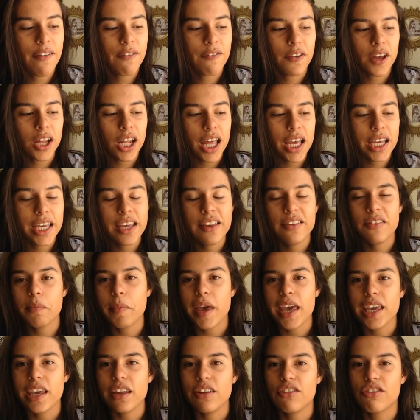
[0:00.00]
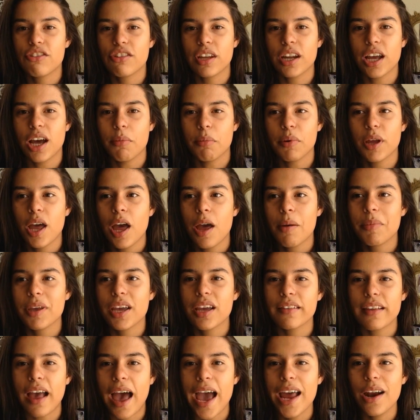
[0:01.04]
I feel like he's making shit up,
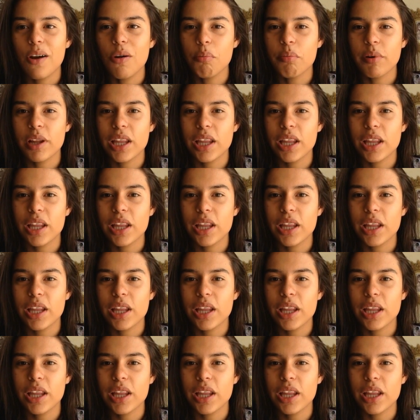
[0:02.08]
because I don't